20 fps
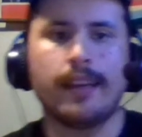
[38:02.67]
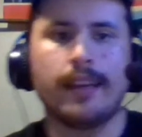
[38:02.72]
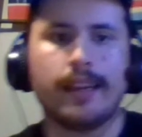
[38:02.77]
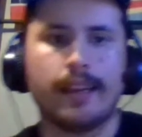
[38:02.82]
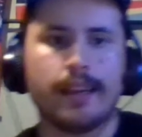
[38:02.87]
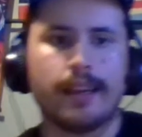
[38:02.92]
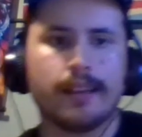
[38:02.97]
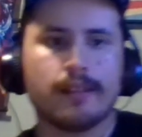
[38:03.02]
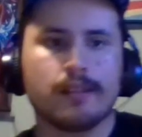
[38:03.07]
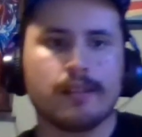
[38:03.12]

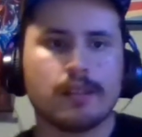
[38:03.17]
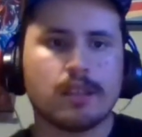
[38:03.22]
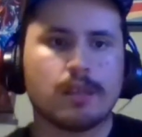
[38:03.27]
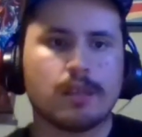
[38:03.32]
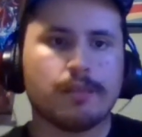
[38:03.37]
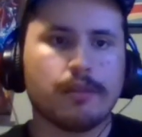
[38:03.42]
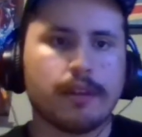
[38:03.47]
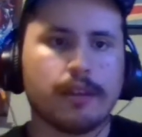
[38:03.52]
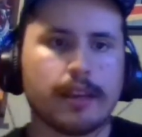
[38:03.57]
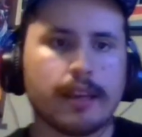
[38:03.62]
and
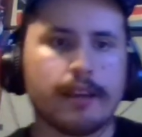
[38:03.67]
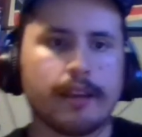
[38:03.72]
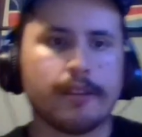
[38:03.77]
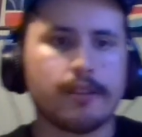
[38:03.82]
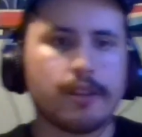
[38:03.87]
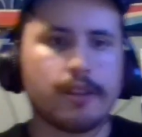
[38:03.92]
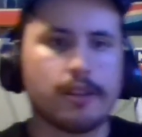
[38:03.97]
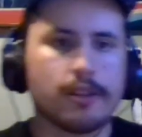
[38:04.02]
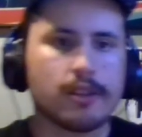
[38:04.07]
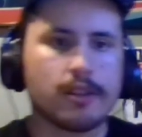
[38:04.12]
point
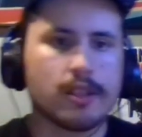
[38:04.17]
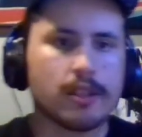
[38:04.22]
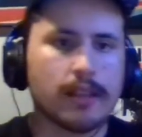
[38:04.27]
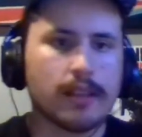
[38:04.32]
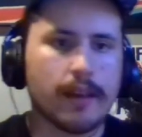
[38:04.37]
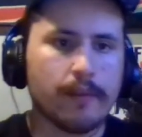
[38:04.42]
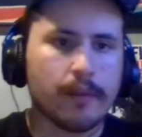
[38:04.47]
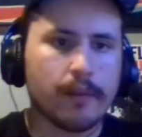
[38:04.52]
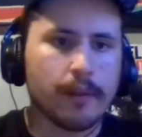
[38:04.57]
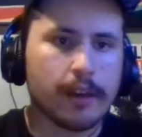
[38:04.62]
characters,
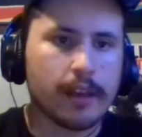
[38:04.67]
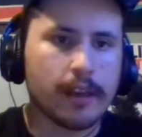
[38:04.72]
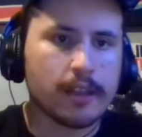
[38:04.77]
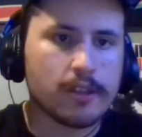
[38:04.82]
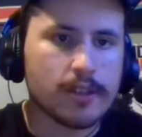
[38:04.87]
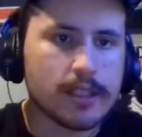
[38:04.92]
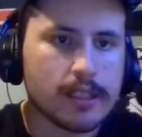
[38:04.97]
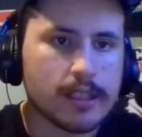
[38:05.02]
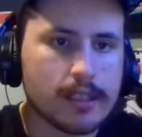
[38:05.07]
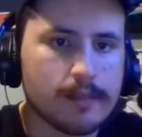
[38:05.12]
not very
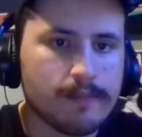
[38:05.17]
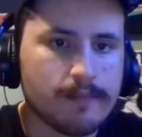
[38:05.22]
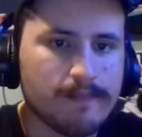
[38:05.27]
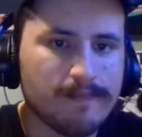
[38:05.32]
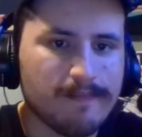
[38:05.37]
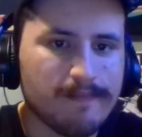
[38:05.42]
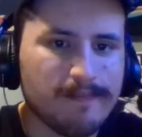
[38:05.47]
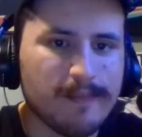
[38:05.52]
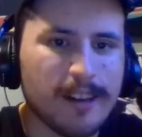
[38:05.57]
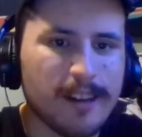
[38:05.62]
interesting.
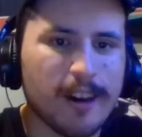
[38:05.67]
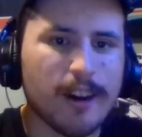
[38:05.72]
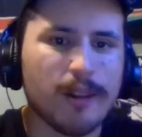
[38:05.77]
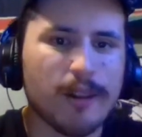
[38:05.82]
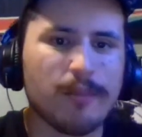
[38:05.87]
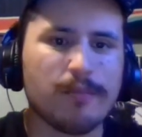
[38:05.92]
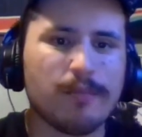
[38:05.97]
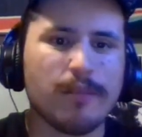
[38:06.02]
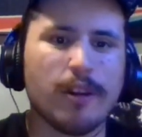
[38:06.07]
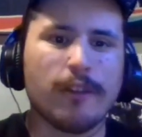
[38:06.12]

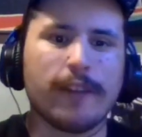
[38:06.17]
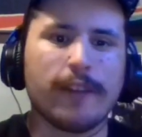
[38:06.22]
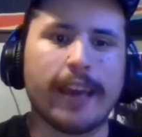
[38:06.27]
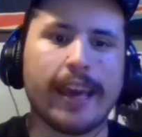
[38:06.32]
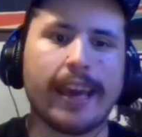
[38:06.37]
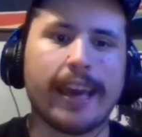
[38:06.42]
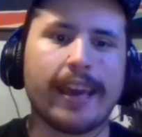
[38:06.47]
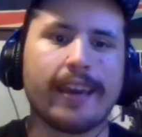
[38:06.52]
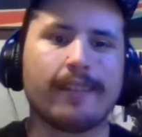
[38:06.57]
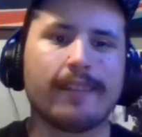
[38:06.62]
Oh,
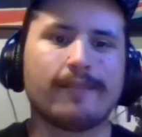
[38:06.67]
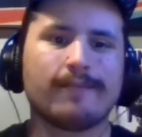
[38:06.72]
okay.